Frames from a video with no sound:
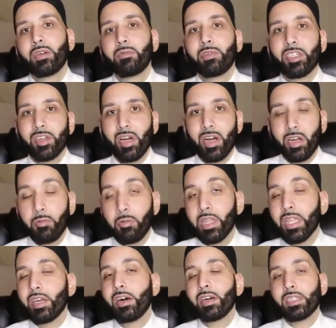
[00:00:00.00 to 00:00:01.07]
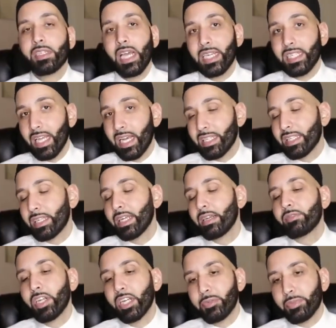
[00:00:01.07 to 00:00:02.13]
which are when the ons- as, as the day
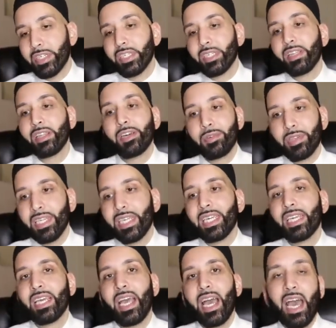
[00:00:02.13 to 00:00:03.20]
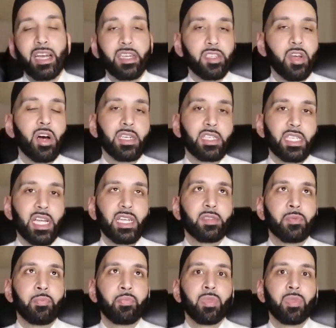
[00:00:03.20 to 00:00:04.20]
of judgment is literally at its onset.